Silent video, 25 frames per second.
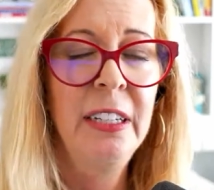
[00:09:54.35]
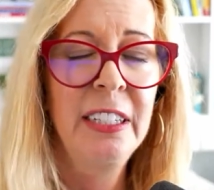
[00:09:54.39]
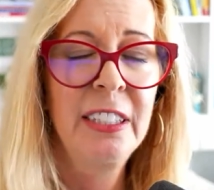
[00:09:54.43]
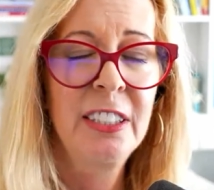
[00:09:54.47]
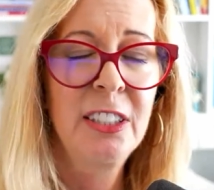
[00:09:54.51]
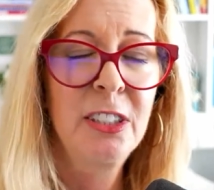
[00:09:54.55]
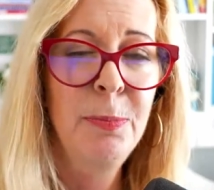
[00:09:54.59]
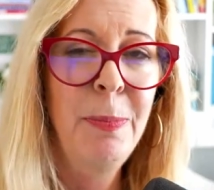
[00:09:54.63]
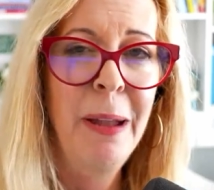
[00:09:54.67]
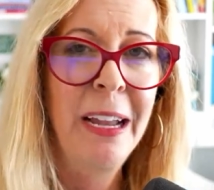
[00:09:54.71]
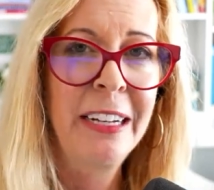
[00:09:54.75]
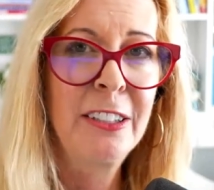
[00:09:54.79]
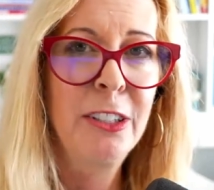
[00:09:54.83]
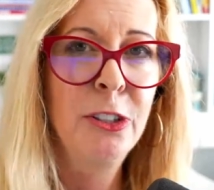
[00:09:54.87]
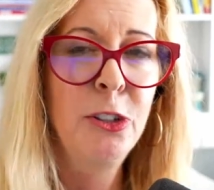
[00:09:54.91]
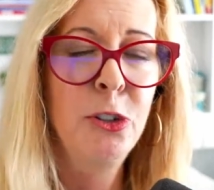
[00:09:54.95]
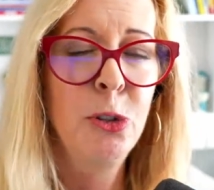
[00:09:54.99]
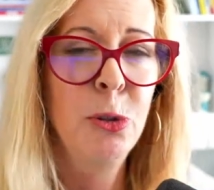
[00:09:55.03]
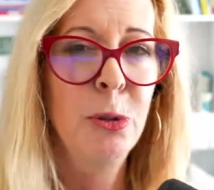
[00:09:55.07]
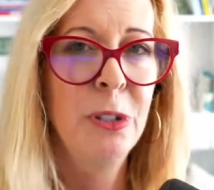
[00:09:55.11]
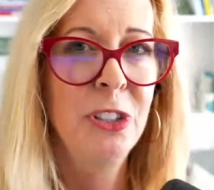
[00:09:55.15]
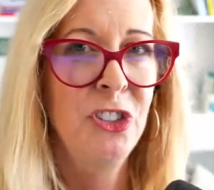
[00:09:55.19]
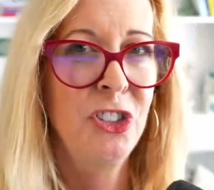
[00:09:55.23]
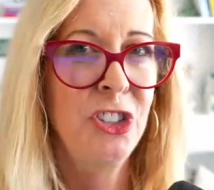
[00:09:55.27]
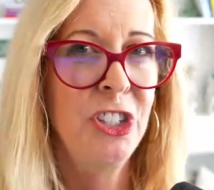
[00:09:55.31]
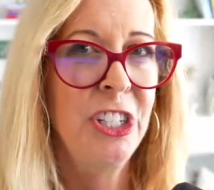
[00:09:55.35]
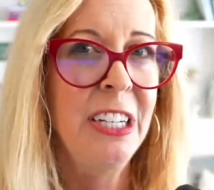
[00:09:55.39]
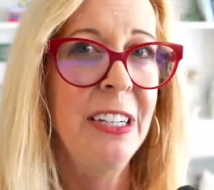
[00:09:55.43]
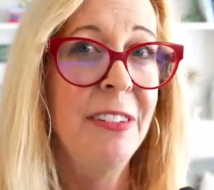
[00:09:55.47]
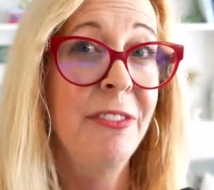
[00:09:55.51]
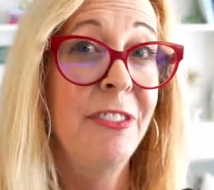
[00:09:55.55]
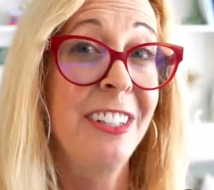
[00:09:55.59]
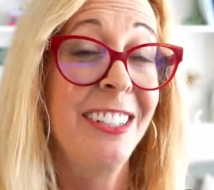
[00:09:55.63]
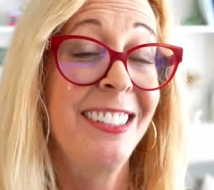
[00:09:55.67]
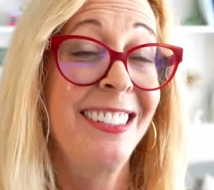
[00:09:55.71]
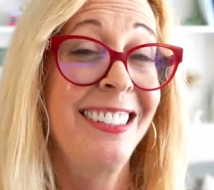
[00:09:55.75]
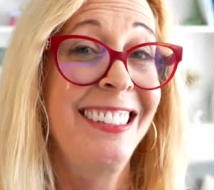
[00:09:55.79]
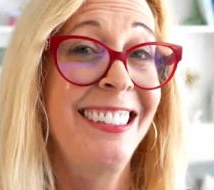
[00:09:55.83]
expected to
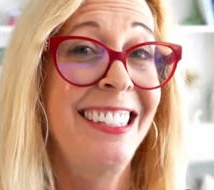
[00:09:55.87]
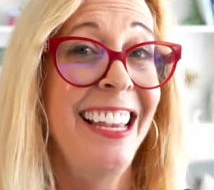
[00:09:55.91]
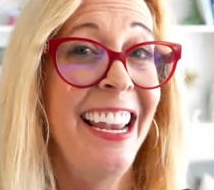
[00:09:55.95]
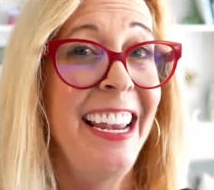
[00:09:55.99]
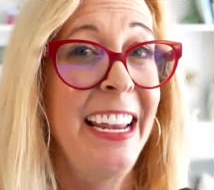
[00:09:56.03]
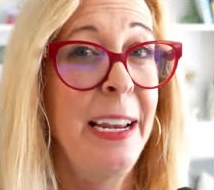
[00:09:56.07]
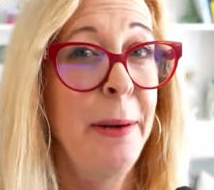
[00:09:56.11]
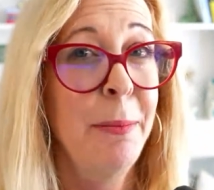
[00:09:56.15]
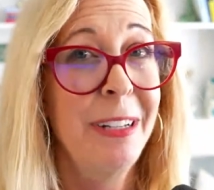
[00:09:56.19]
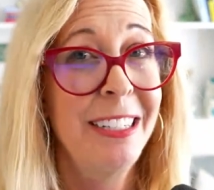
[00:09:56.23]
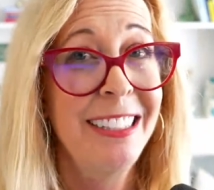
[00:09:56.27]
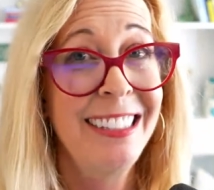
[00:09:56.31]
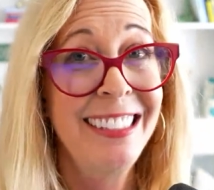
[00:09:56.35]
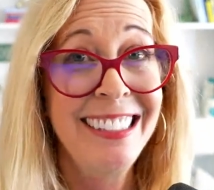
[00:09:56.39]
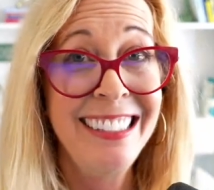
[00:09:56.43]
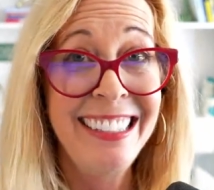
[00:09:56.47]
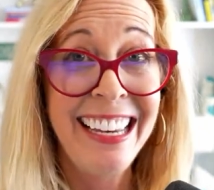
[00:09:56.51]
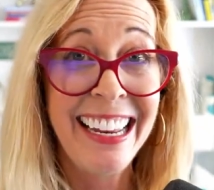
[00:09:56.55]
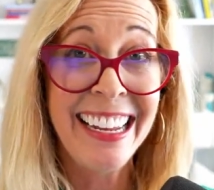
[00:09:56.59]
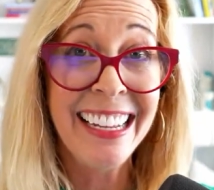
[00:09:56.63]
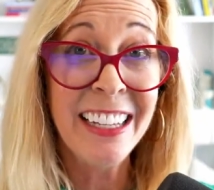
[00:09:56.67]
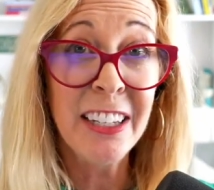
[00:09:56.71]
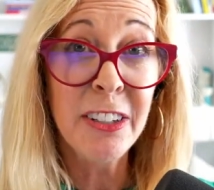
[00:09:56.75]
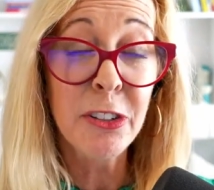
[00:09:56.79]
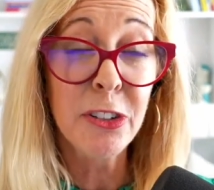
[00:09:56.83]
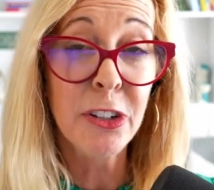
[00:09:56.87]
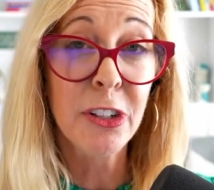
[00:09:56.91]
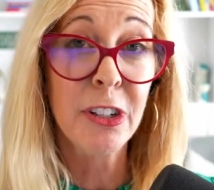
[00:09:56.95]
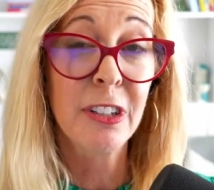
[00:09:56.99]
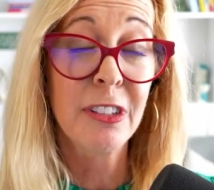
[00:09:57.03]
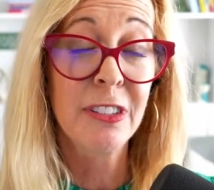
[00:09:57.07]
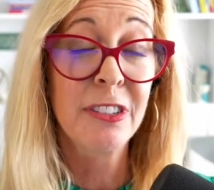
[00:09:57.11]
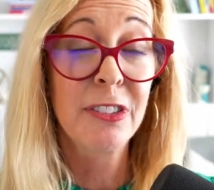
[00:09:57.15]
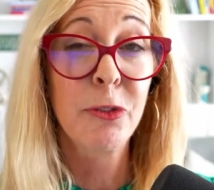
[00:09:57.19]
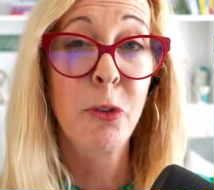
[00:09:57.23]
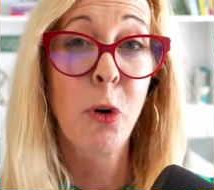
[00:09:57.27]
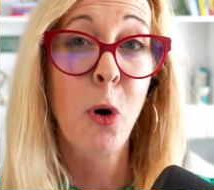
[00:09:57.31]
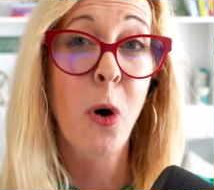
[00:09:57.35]
achieve the same
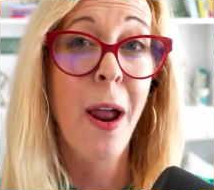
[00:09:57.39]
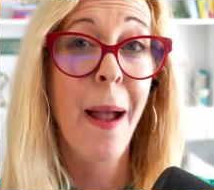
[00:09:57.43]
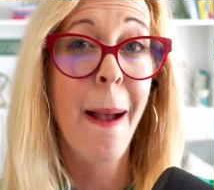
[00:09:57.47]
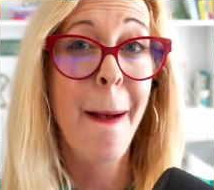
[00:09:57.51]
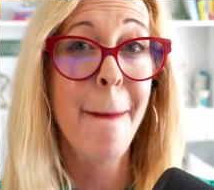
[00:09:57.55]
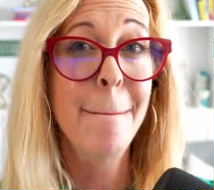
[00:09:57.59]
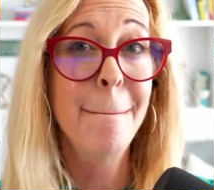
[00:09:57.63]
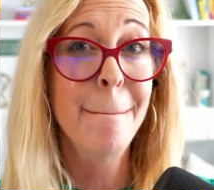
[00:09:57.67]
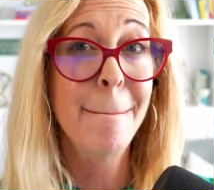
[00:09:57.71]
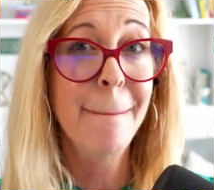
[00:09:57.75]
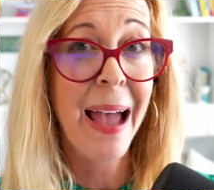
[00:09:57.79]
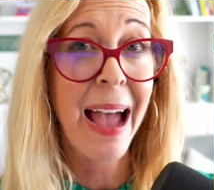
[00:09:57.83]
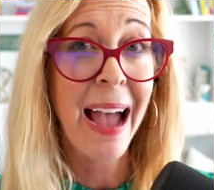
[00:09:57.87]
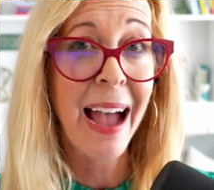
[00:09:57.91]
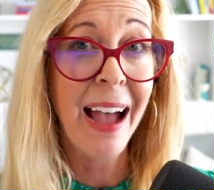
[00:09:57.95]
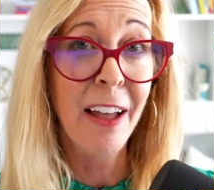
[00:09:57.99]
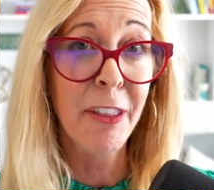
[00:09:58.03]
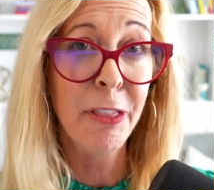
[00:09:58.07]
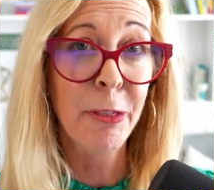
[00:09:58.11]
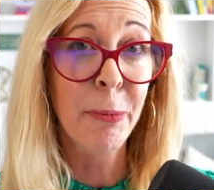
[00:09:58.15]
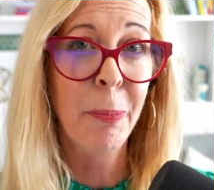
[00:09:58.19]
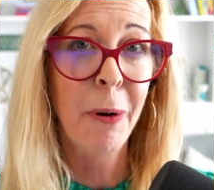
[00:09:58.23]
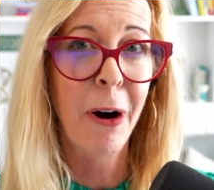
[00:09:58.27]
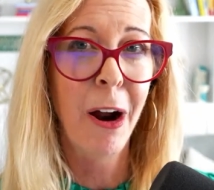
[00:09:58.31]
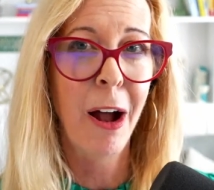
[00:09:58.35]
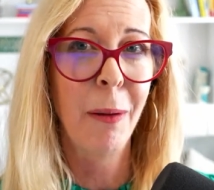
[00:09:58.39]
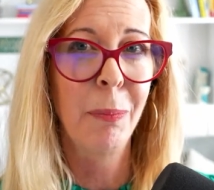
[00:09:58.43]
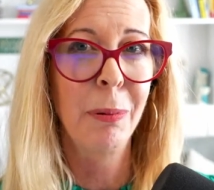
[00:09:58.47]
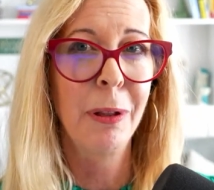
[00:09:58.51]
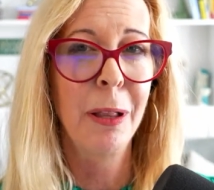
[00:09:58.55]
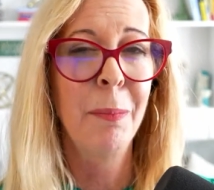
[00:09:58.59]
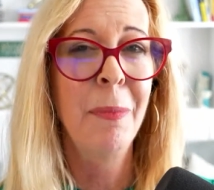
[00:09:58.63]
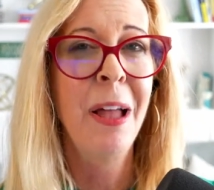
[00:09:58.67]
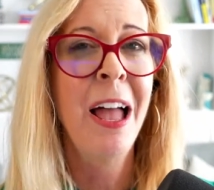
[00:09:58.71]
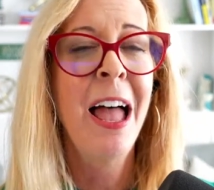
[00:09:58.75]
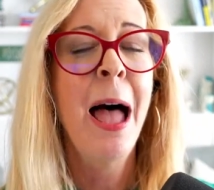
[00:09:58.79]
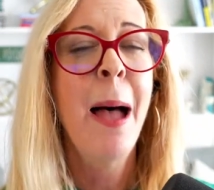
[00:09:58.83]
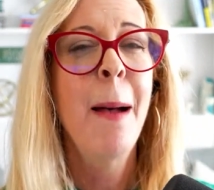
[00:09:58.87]
standards for a math
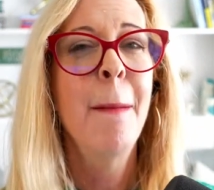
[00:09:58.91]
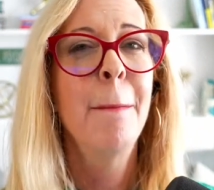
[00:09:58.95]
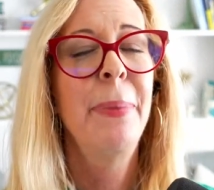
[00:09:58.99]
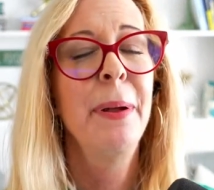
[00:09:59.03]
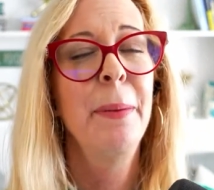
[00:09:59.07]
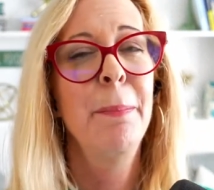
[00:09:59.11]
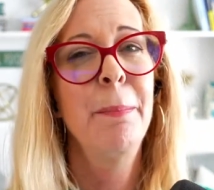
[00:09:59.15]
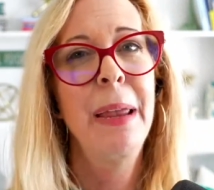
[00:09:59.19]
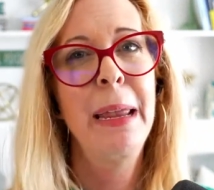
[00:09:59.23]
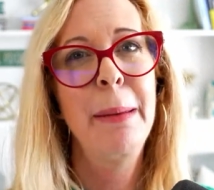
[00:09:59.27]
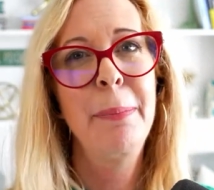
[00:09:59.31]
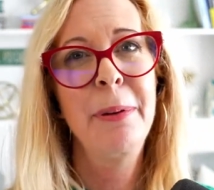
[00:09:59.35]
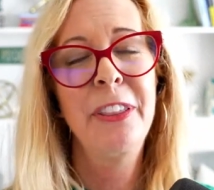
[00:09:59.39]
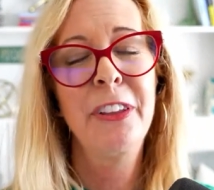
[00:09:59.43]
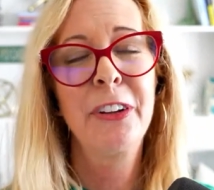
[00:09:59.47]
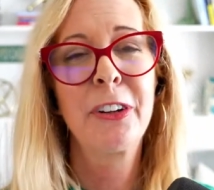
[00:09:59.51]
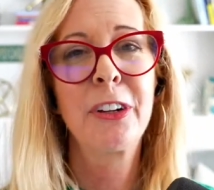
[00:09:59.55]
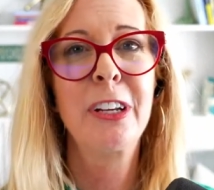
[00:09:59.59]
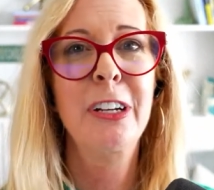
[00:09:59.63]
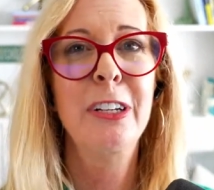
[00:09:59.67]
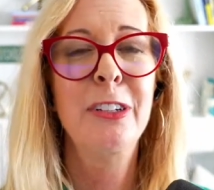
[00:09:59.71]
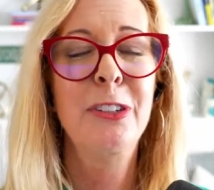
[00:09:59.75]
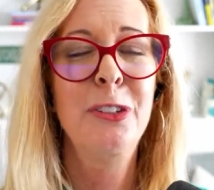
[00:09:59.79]
problem, but maybe they're going to